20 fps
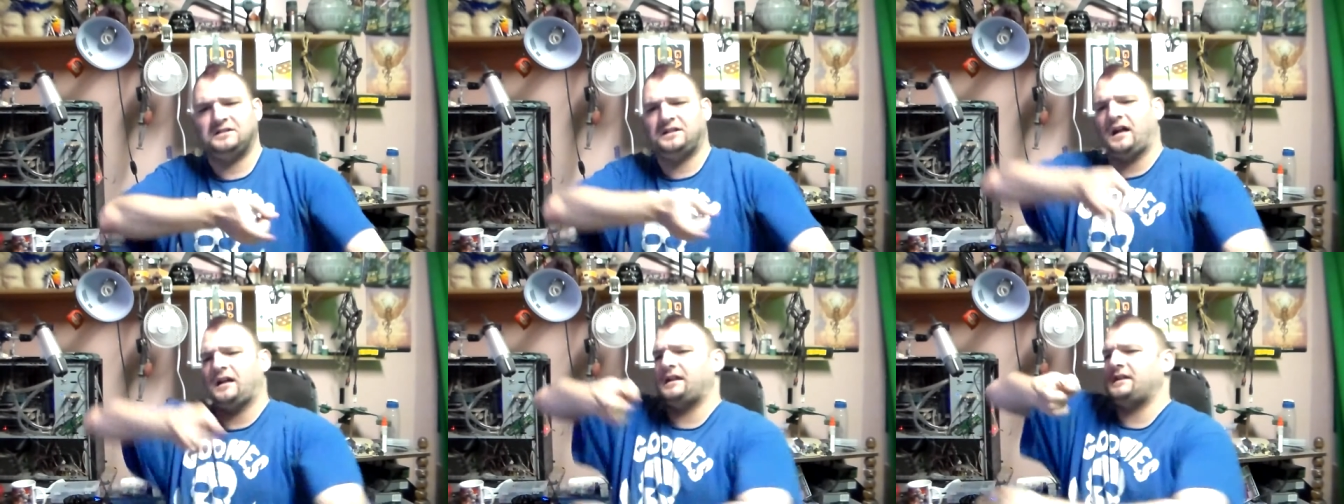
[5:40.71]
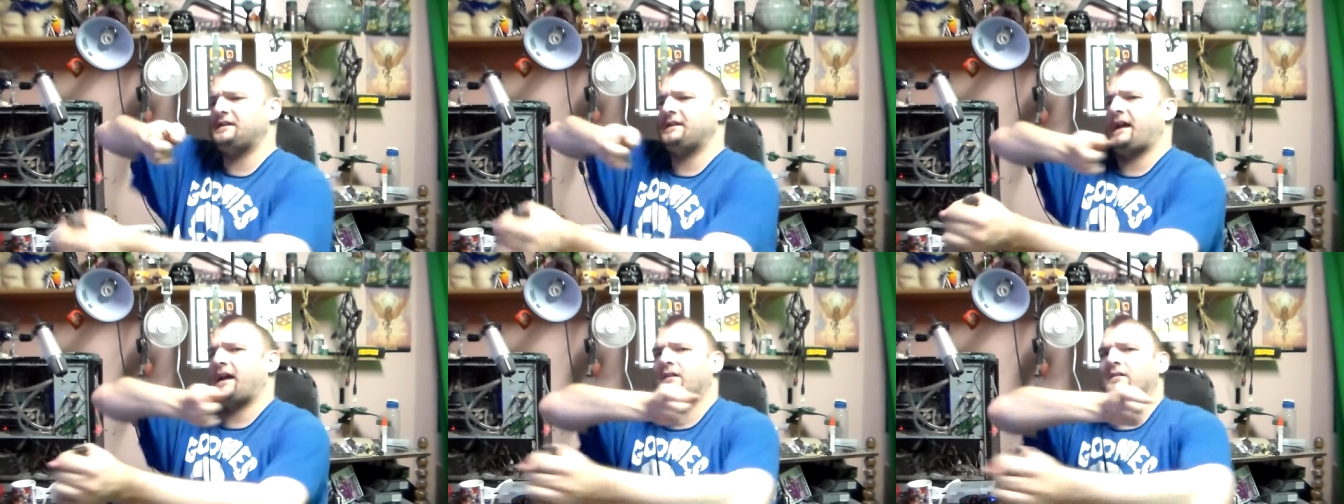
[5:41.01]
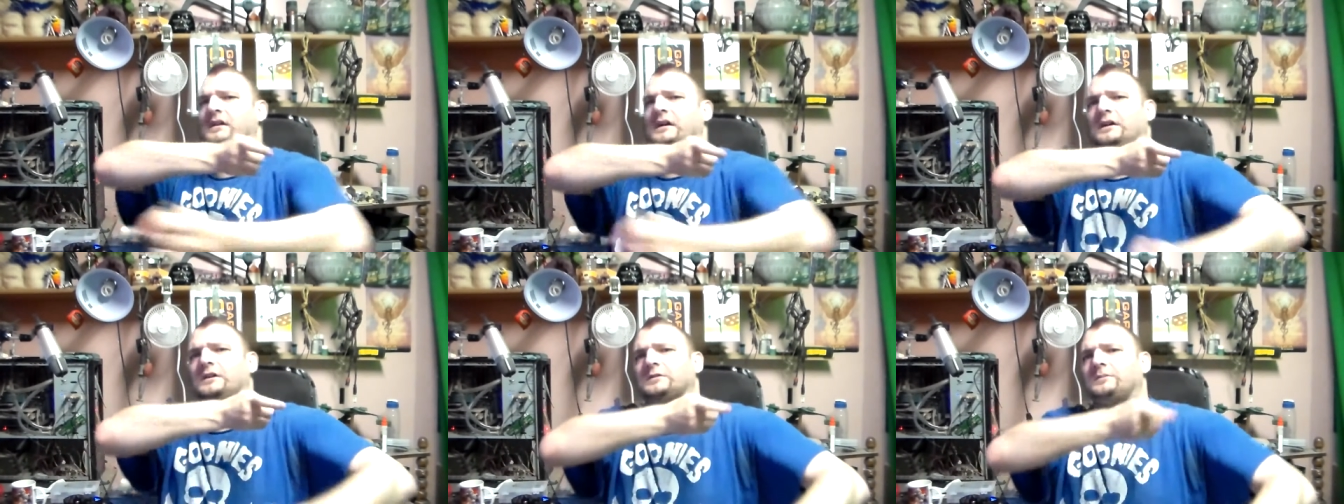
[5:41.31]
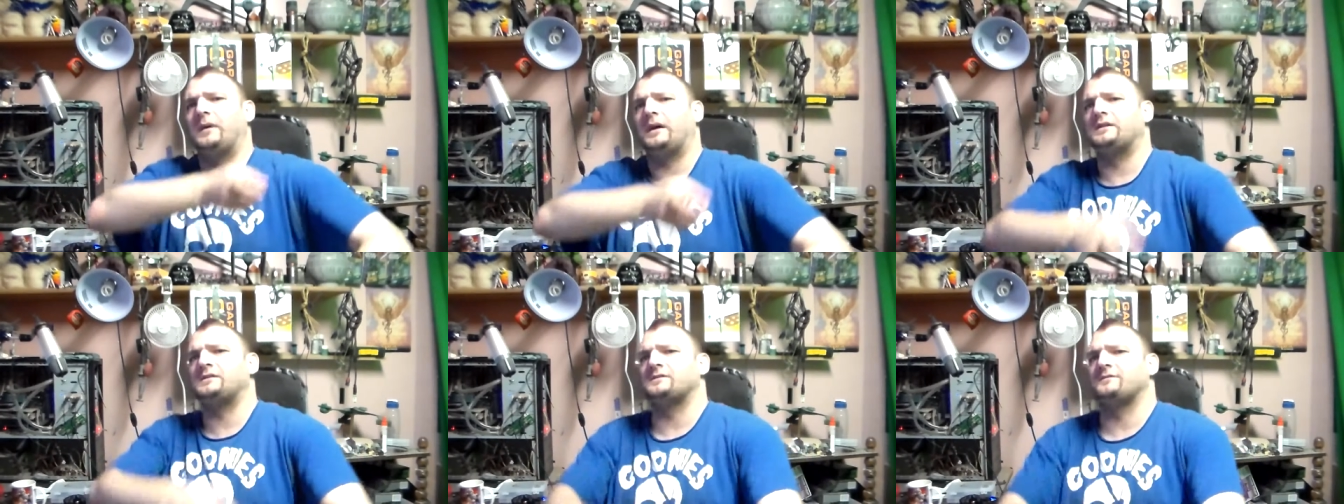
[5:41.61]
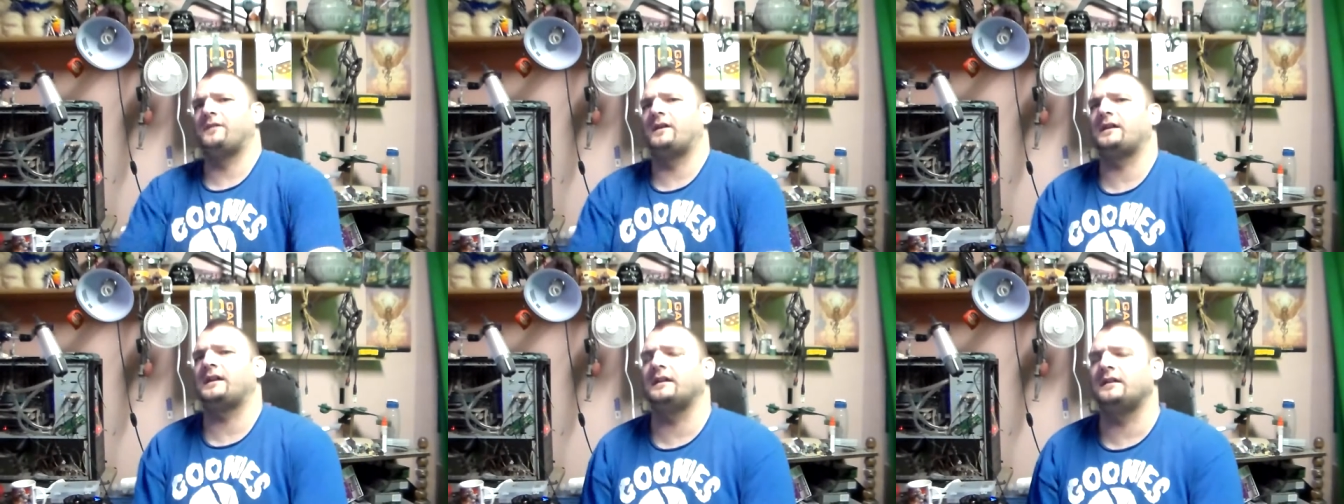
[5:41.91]
gunning down a whole bunch of
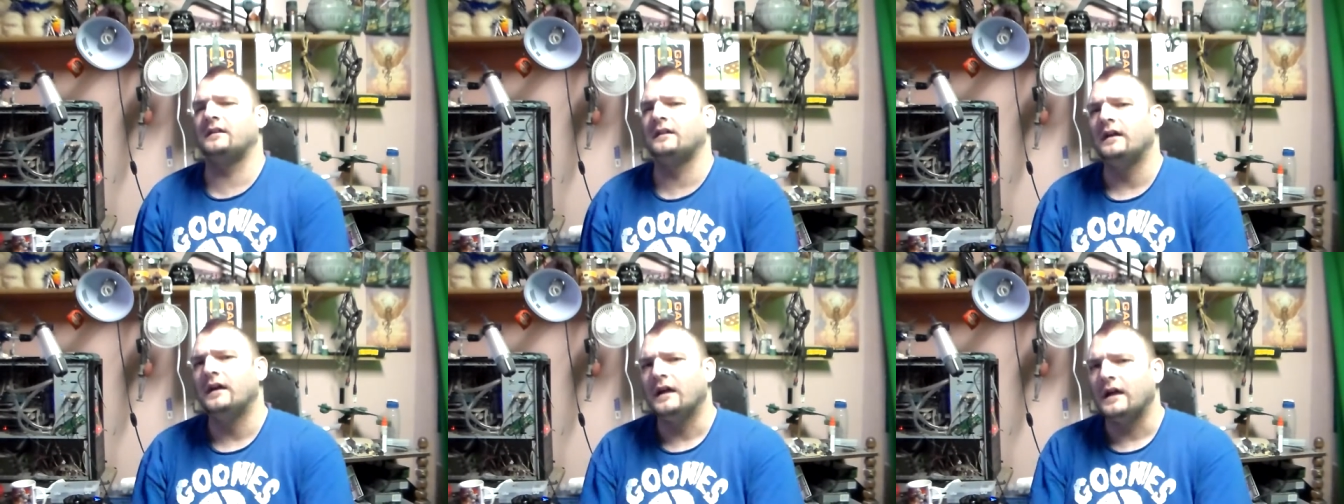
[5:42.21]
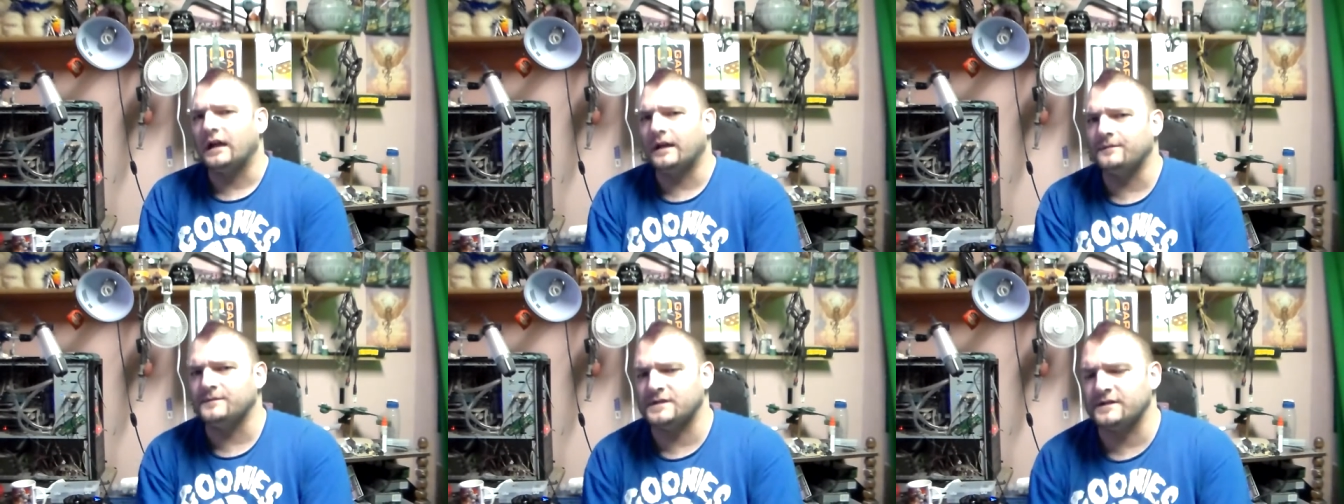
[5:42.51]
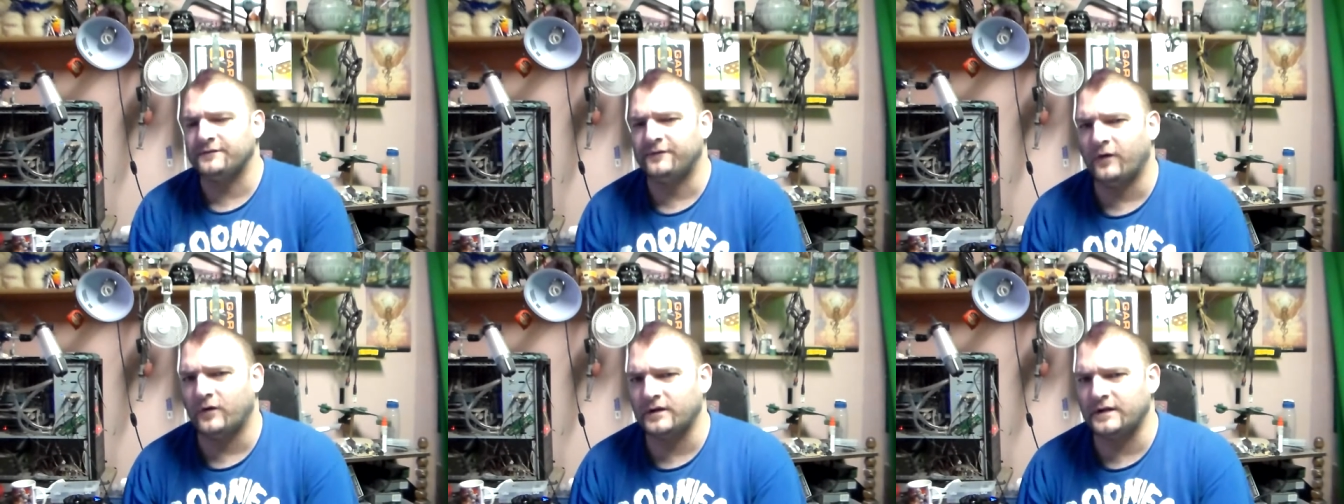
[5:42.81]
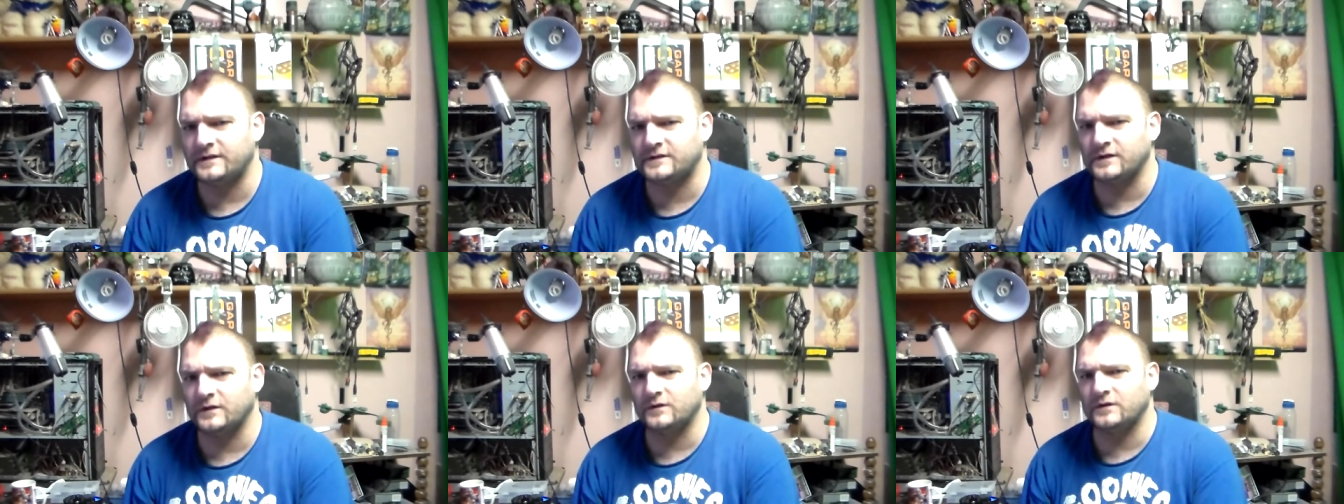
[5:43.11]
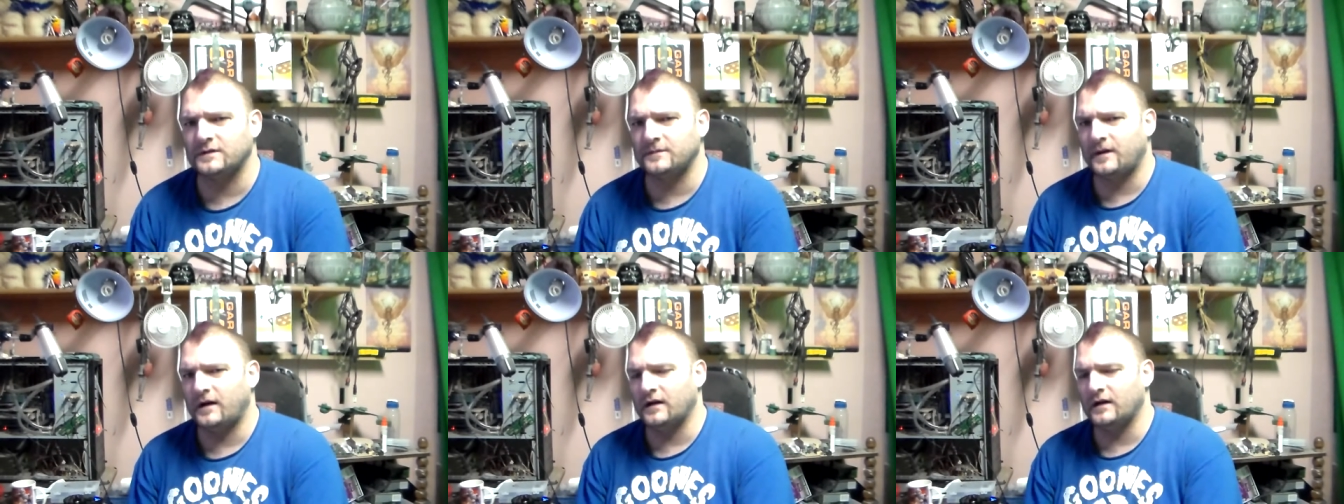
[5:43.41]
fucking MG42
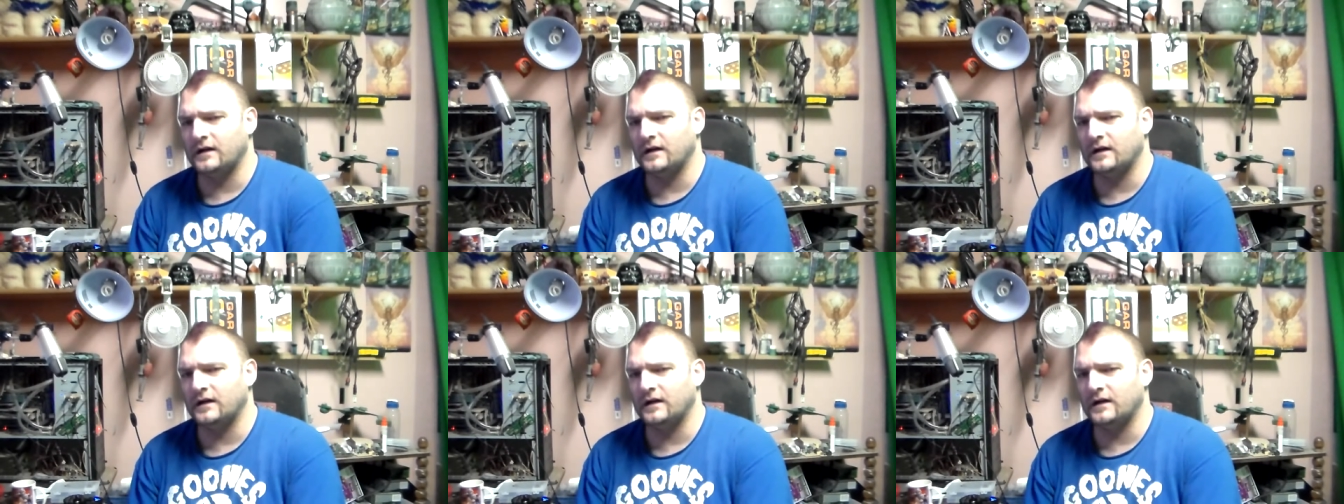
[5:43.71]
uh, uh,